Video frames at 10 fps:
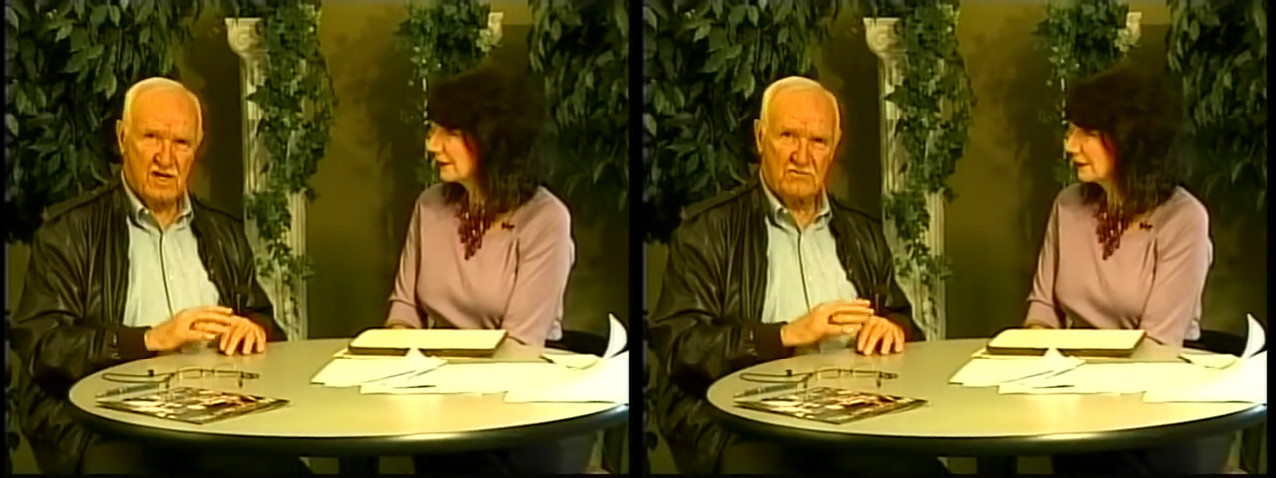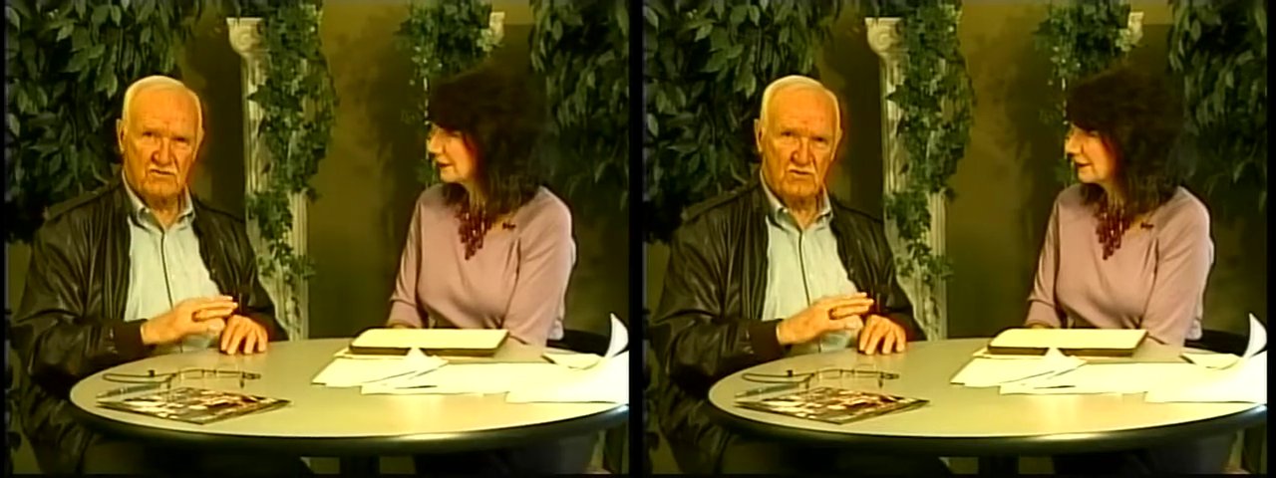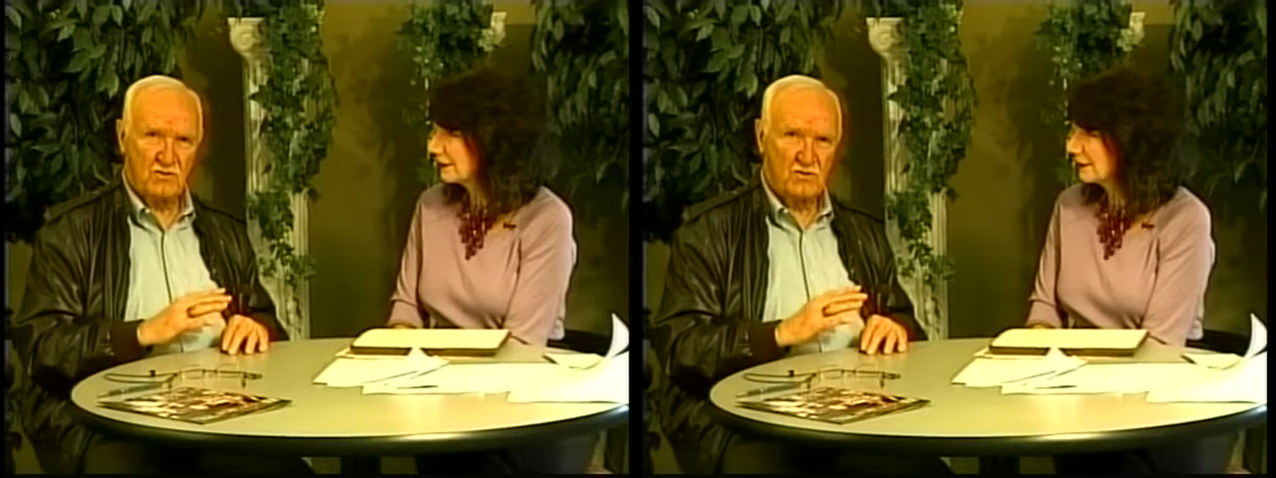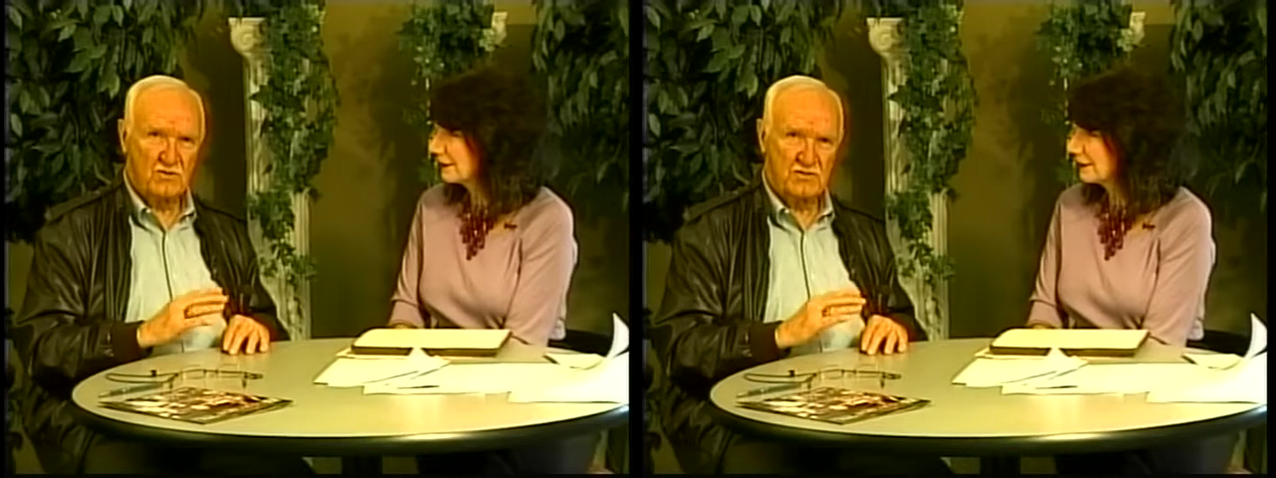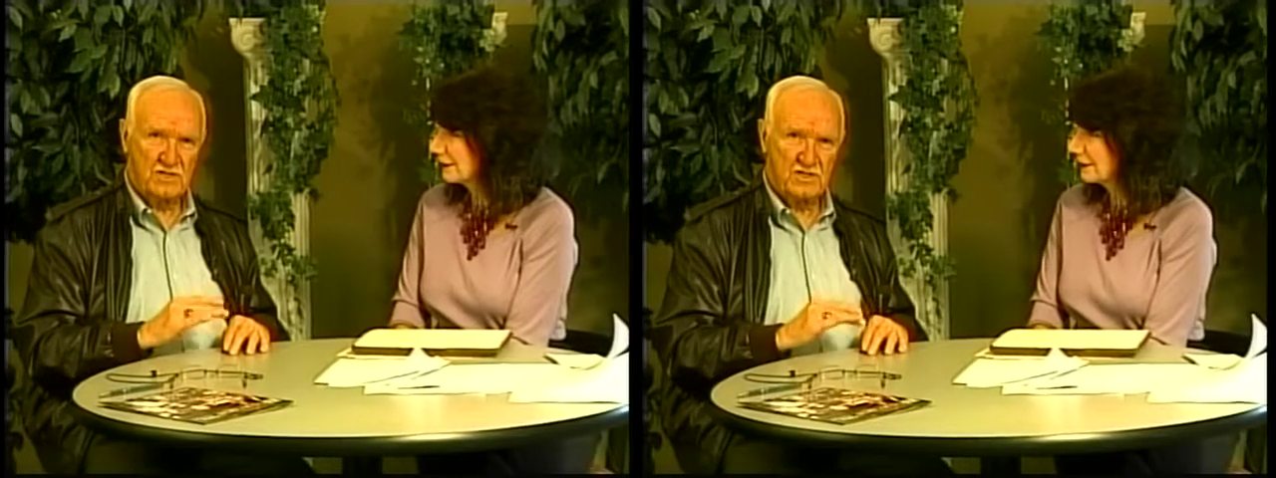life you
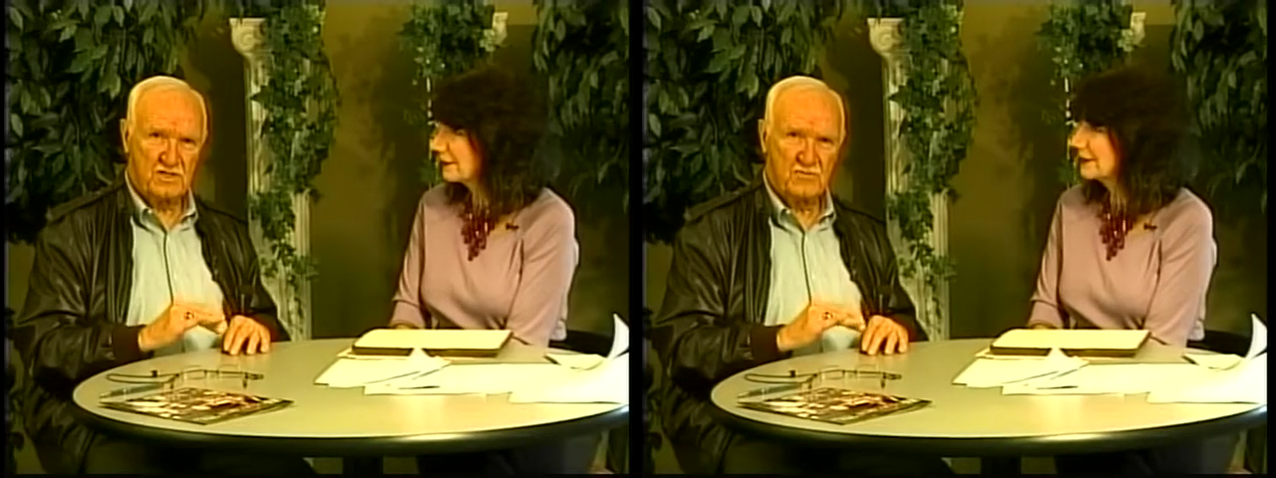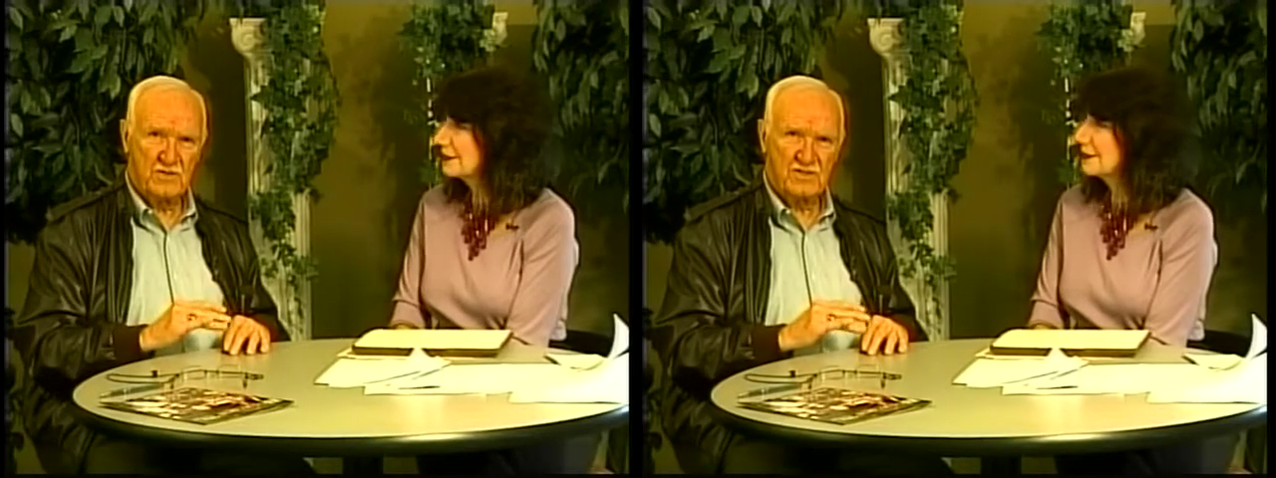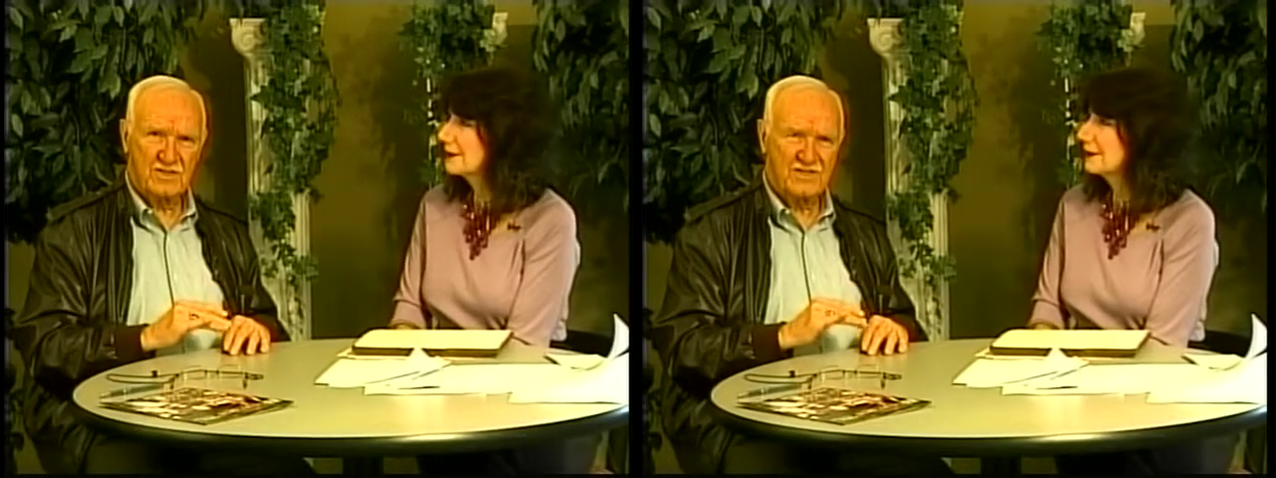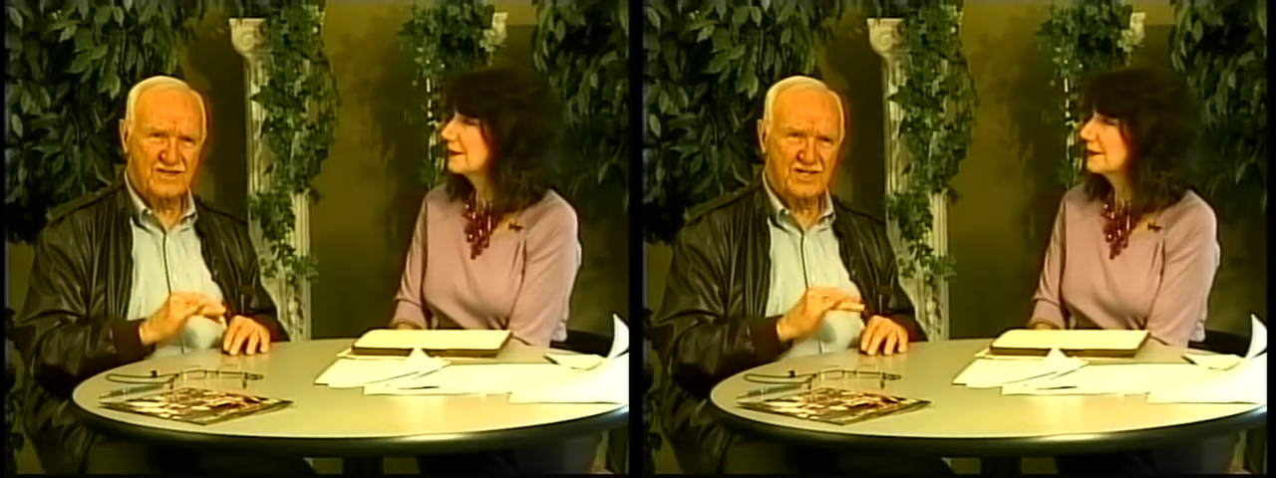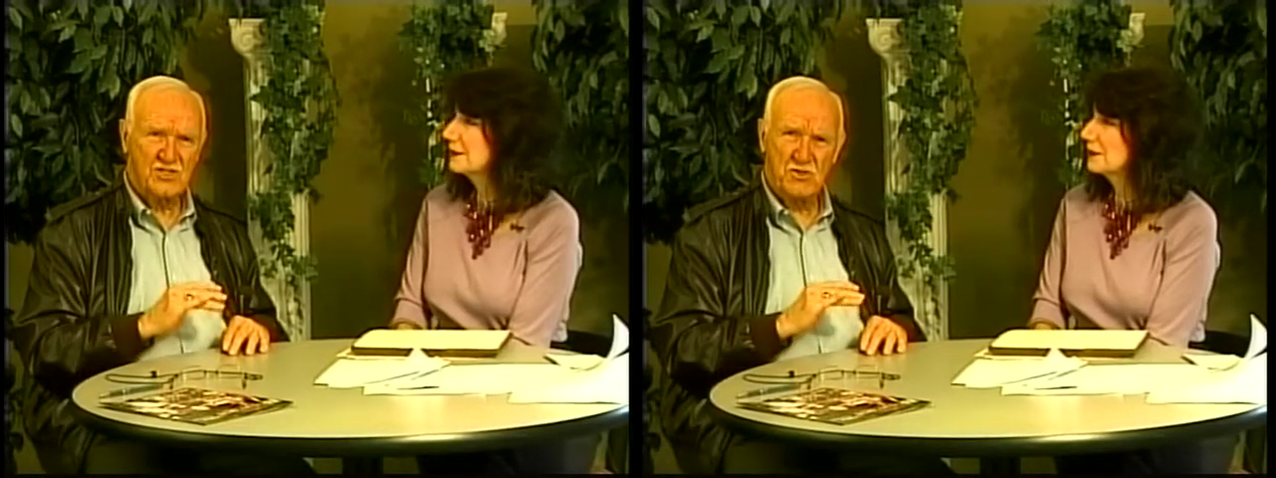hold dear, but the
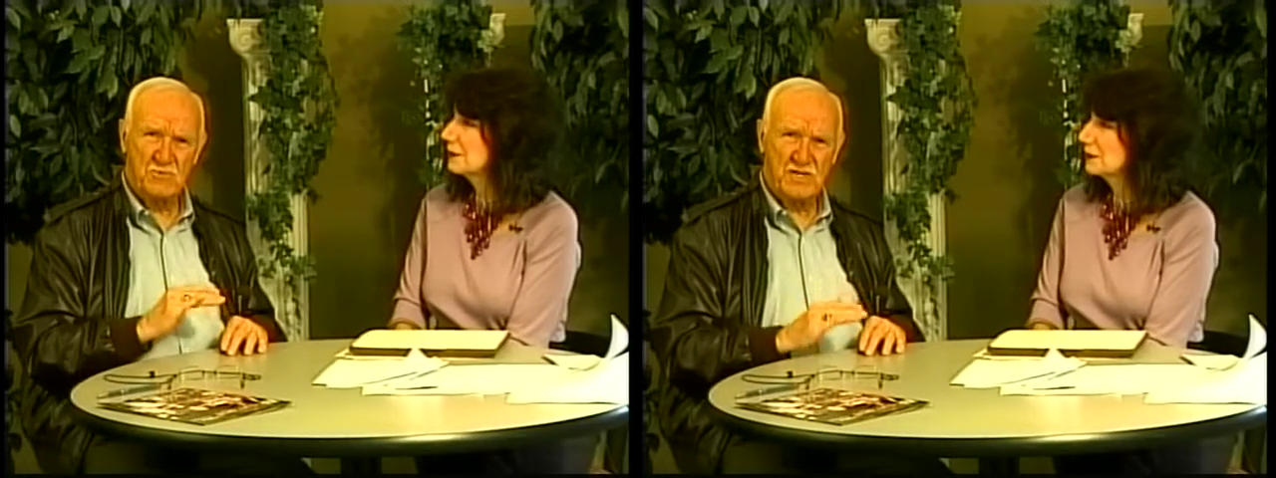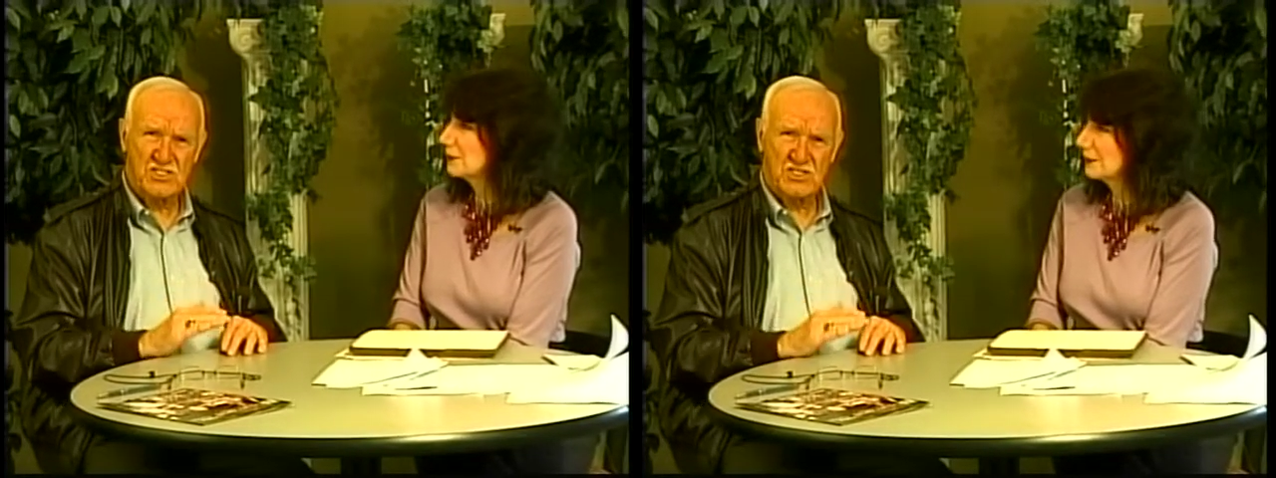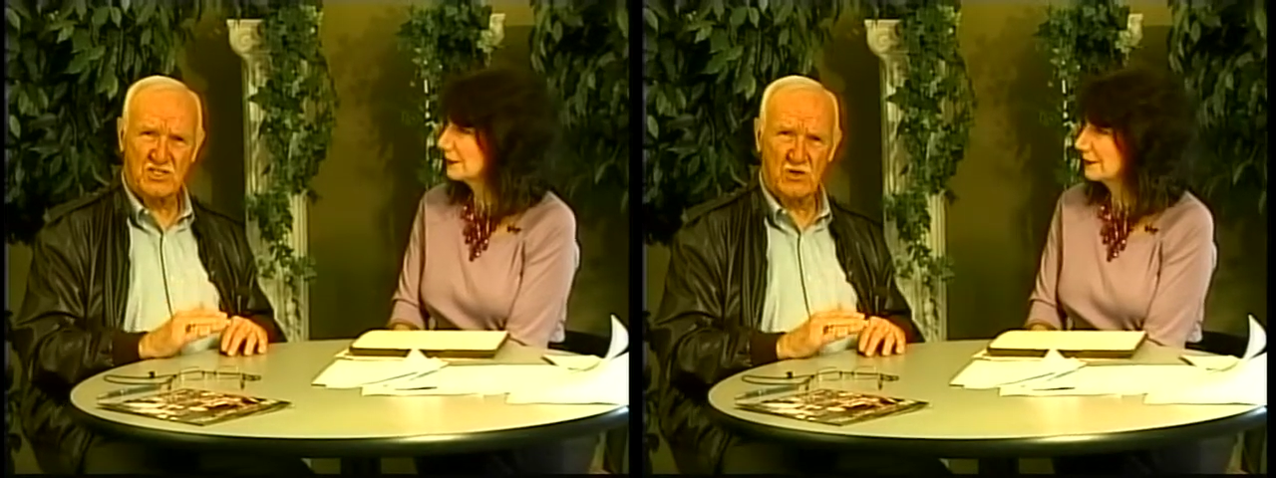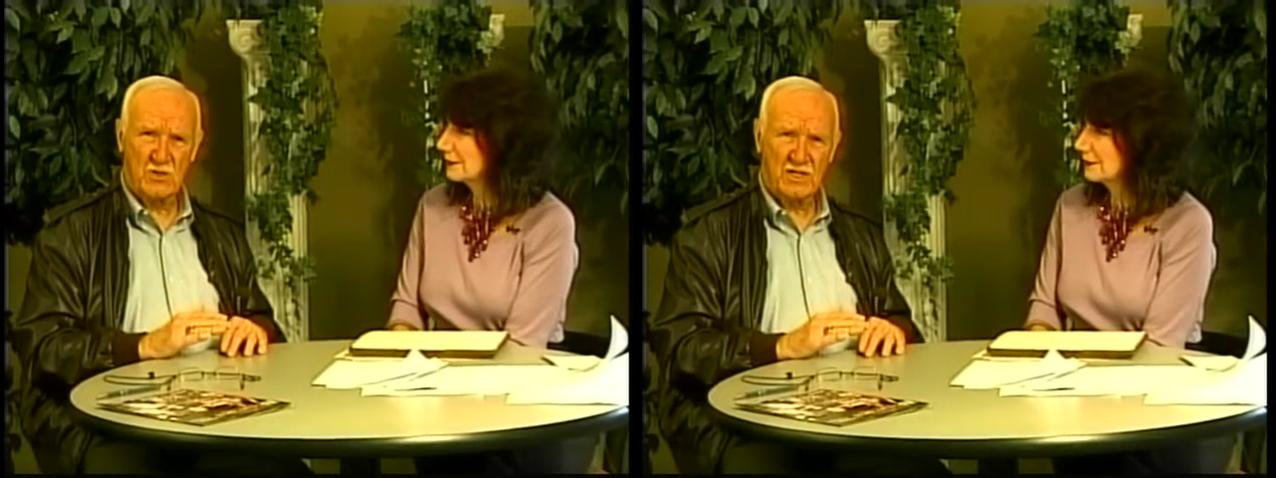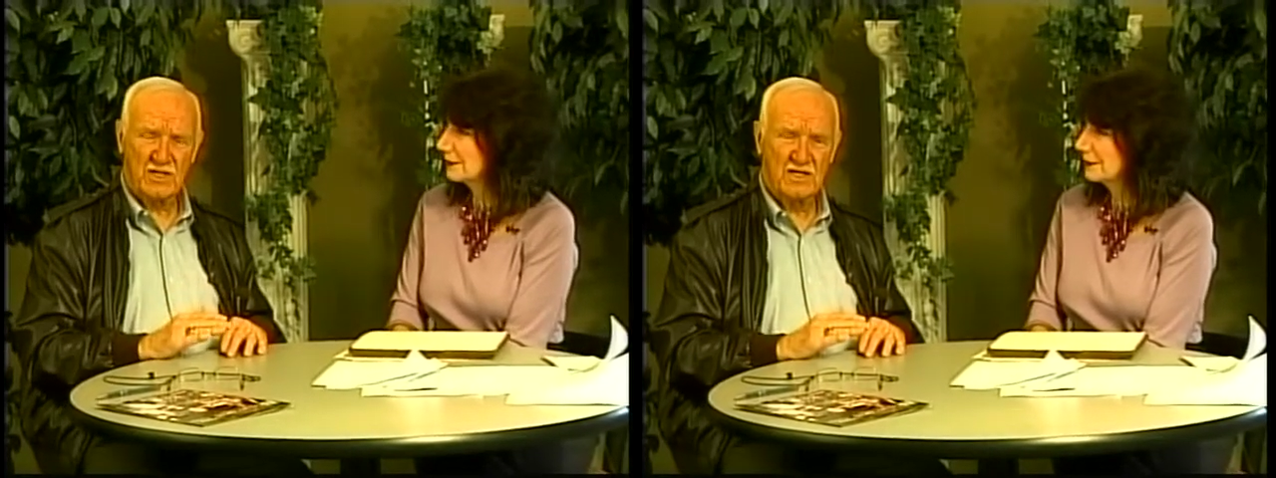things you miss
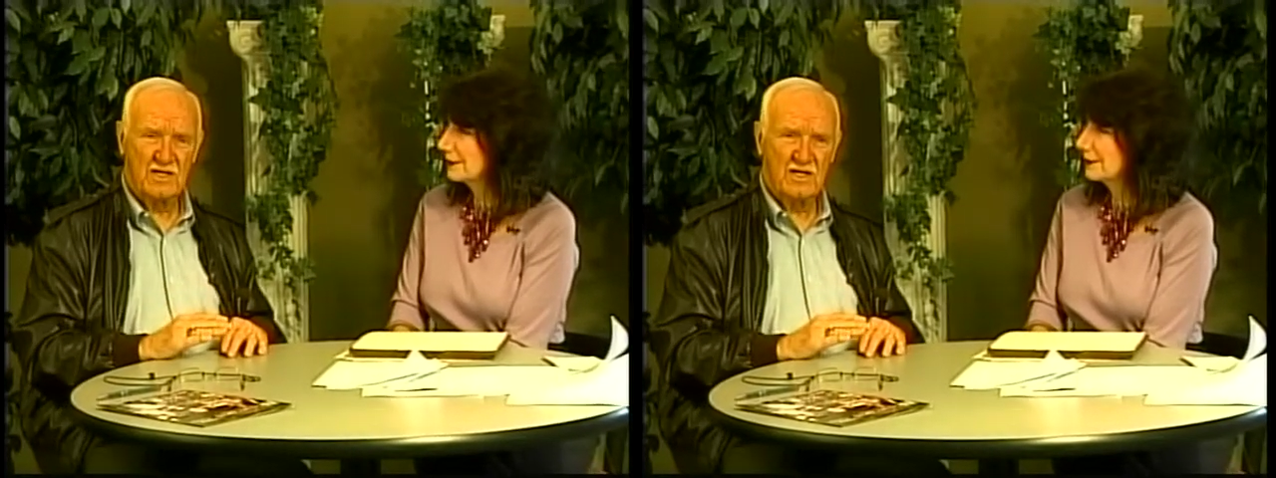doing.